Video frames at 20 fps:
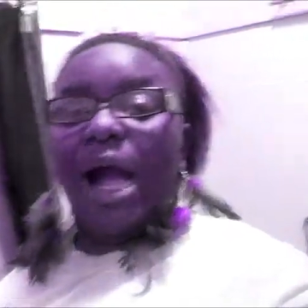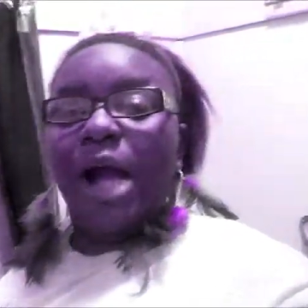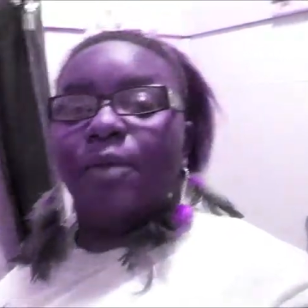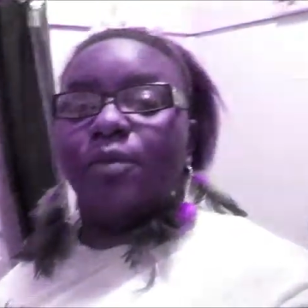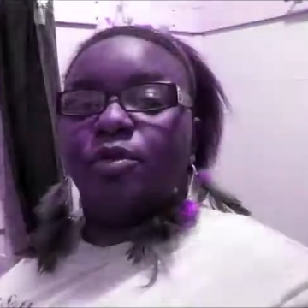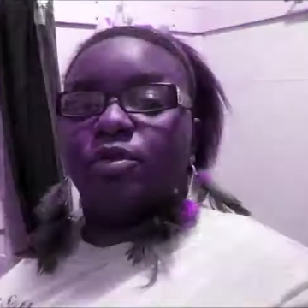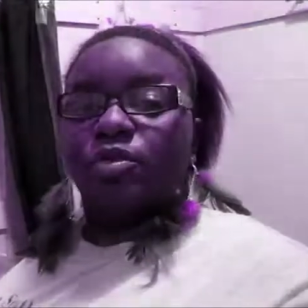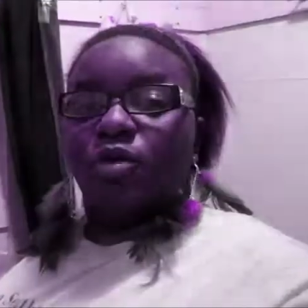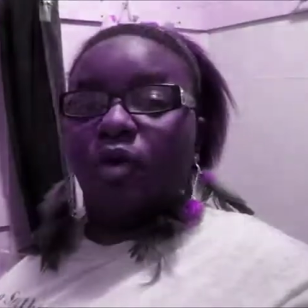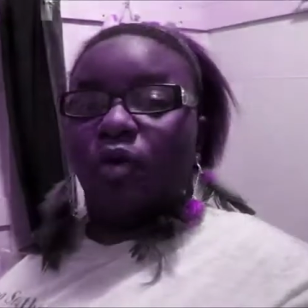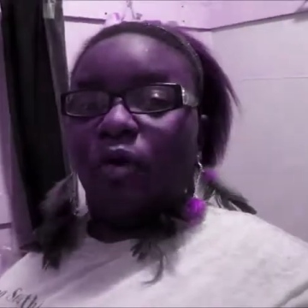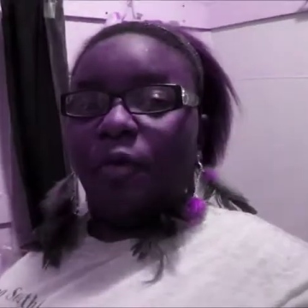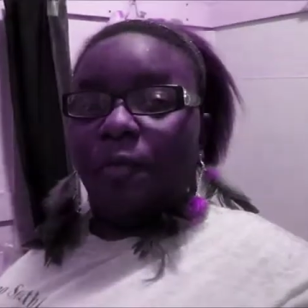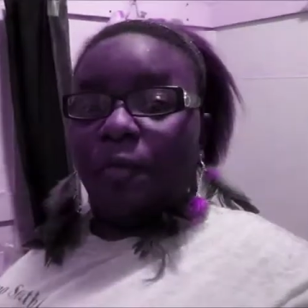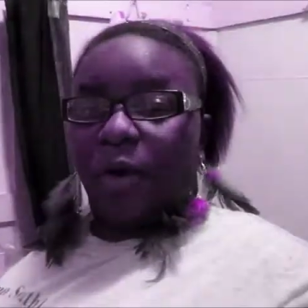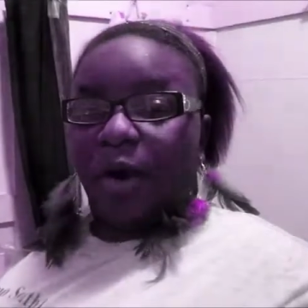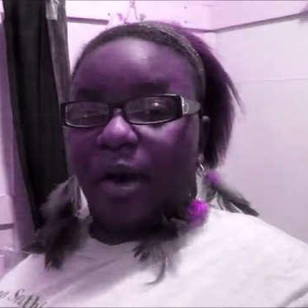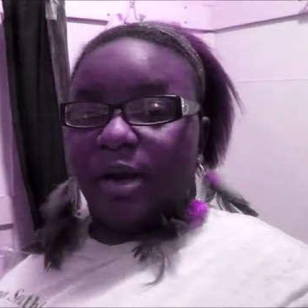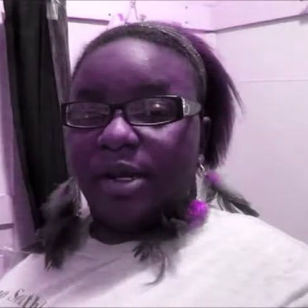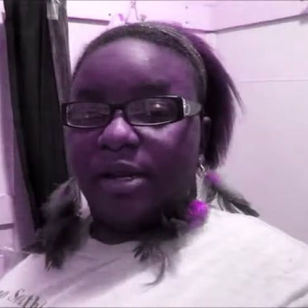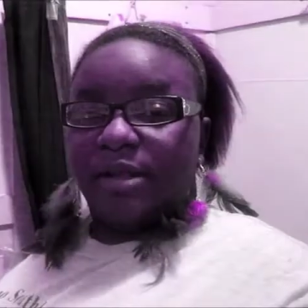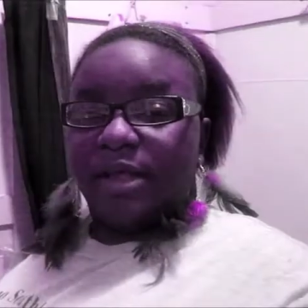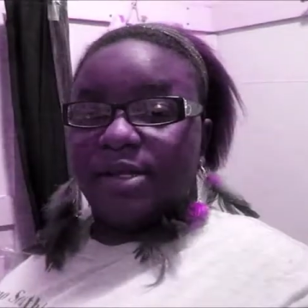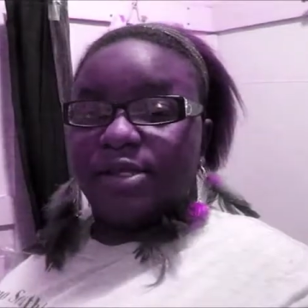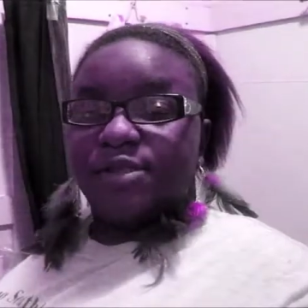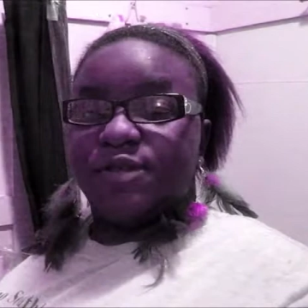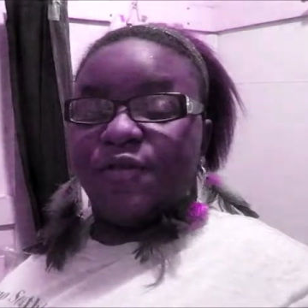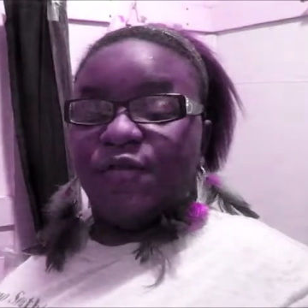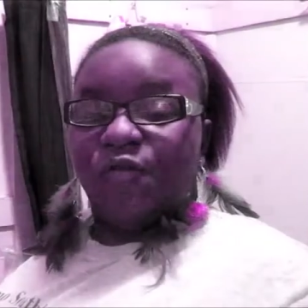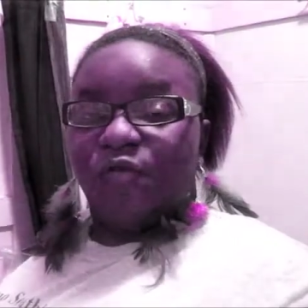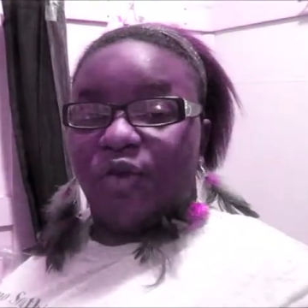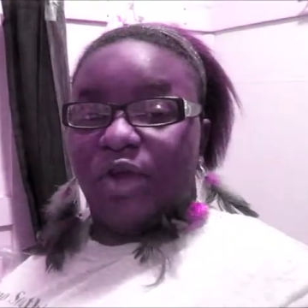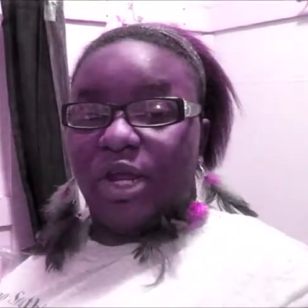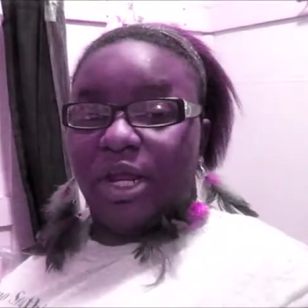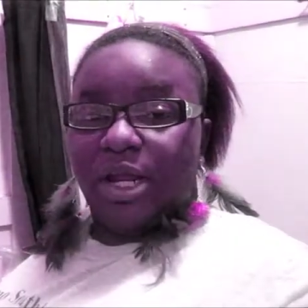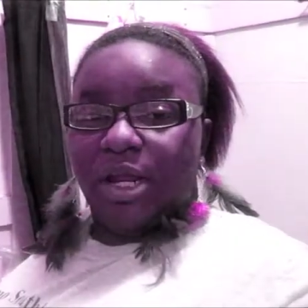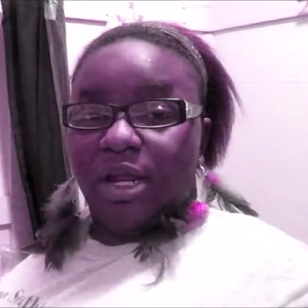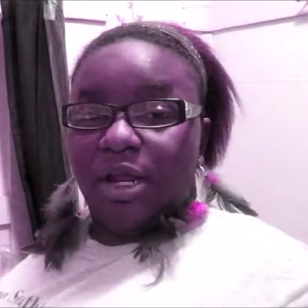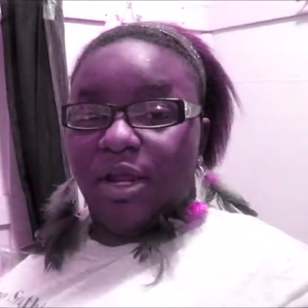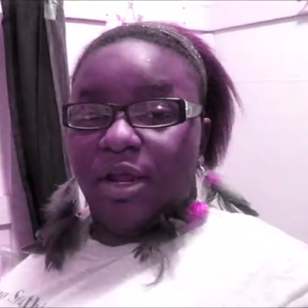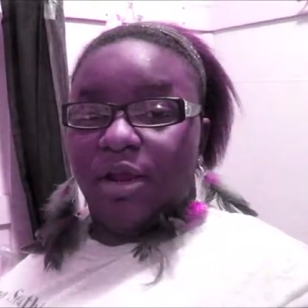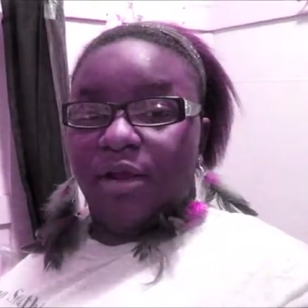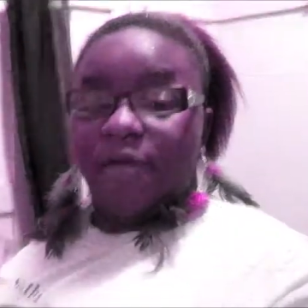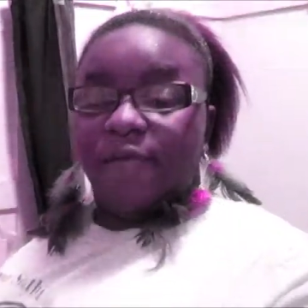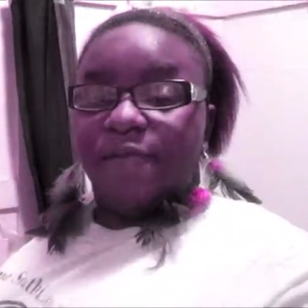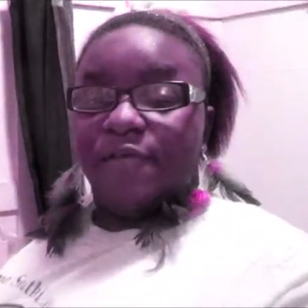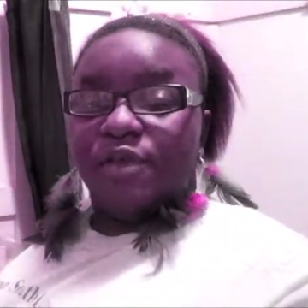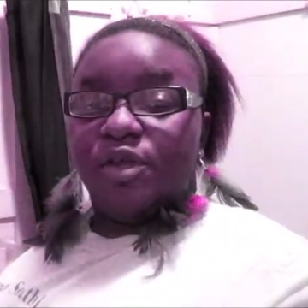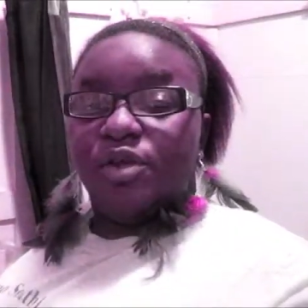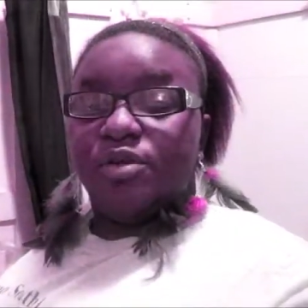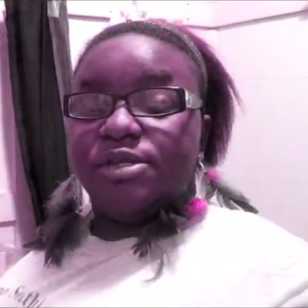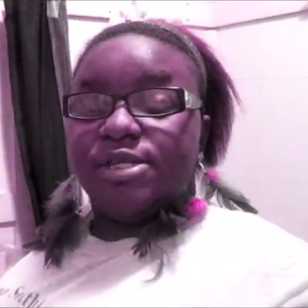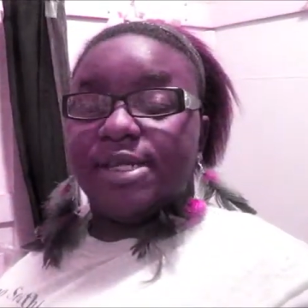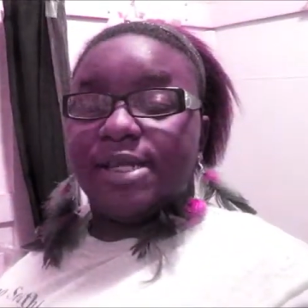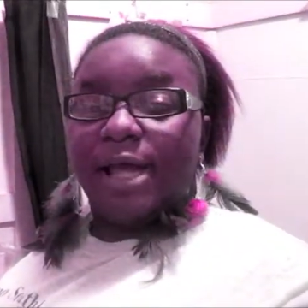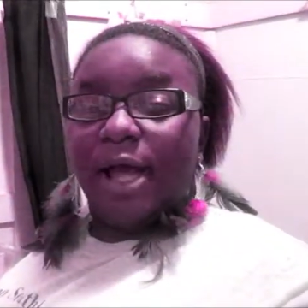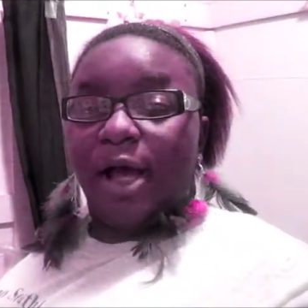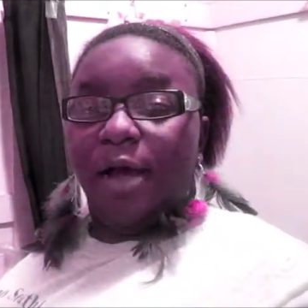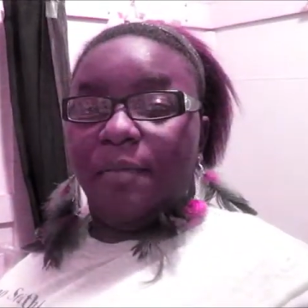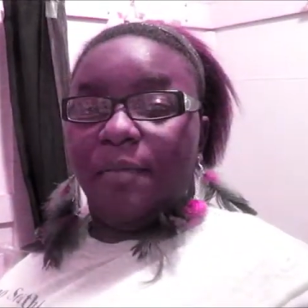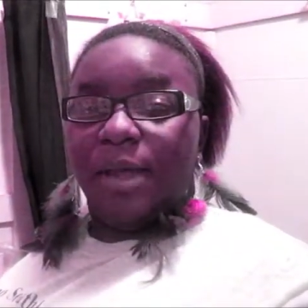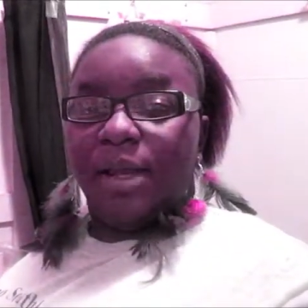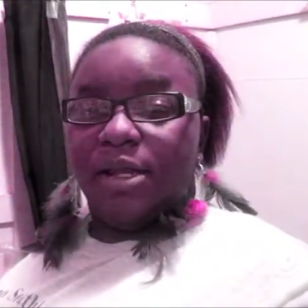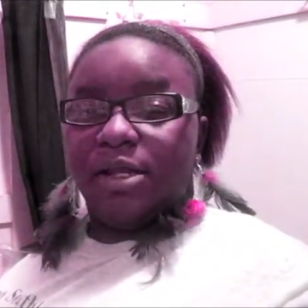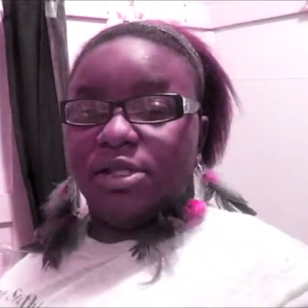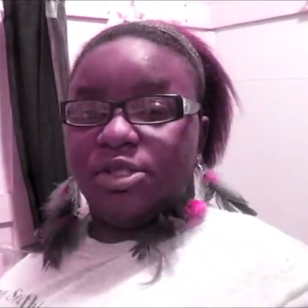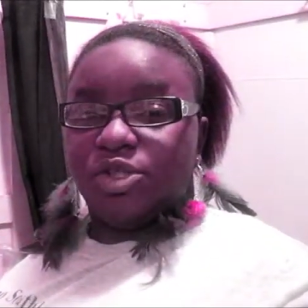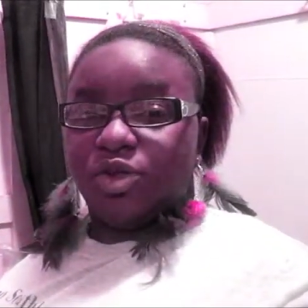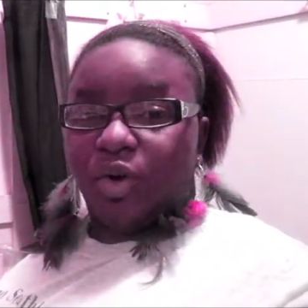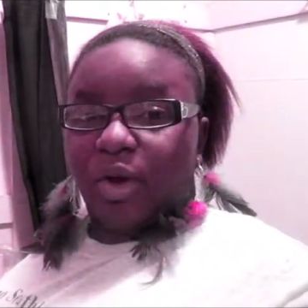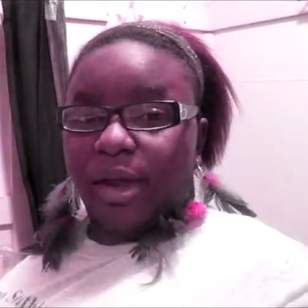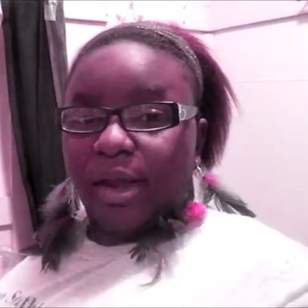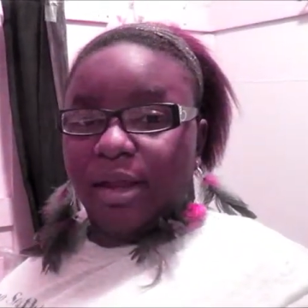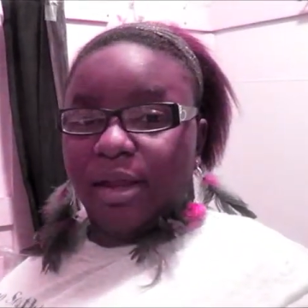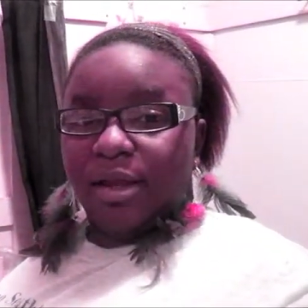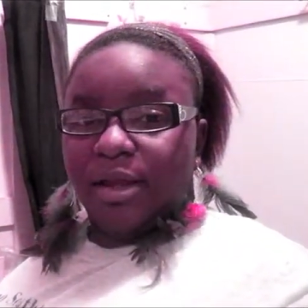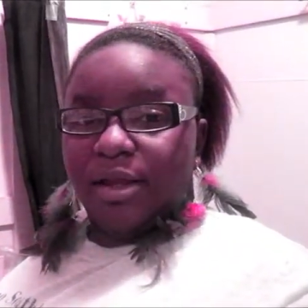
I will throw a party that is free for you to come and enjoy.